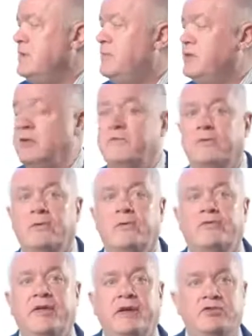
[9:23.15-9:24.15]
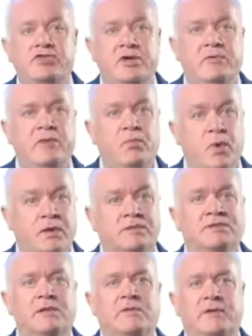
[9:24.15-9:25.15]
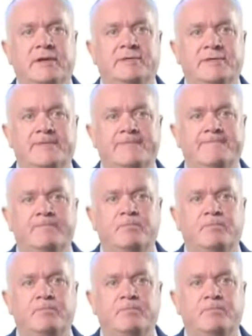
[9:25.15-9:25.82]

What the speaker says: but overall they are generally well tolerated.